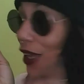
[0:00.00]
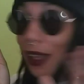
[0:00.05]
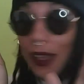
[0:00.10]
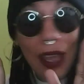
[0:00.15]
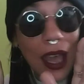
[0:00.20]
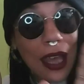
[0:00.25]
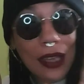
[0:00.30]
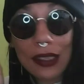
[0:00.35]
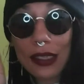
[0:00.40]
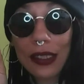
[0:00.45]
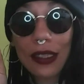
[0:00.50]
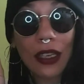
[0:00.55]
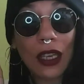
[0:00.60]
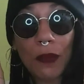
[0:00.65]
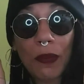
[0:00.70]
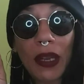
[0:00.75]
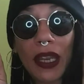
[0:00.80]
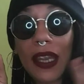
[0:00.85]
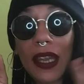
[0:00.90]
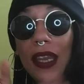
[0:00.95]
constantly
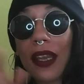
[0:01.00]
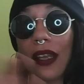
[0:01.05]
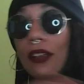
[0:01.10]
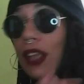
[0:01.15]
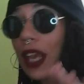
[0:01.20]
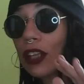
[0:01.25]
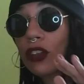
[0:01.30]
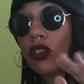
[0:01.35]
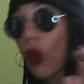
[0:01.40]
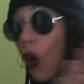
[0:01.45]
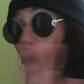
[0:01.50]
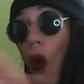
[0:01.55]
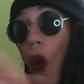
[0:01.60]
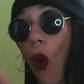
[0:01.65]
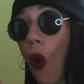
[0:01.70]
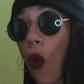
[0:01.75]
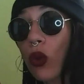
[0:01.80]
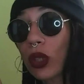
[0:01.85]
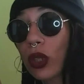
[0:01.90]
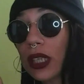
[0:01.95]
playing, like, the
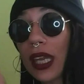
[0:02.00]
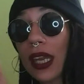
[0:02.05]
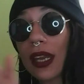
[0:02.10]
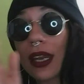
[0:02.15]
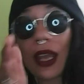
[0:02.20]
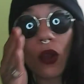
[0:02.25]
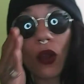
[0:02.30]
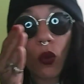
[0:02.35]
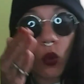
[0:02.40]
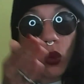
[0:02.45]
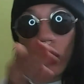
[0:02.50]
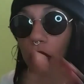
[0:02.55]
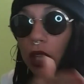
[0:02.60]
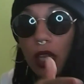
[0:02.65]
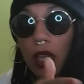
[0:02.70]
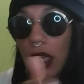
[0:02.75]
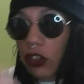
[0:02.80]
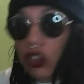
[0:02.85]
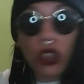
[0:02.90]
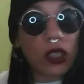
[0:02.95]
whole thing, like,
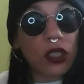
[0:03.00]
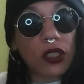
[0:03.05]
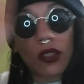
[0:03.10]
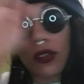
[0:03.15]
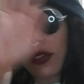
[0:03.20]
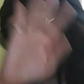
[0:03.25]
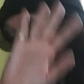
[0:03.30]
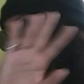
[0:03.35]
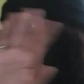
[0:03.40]
just...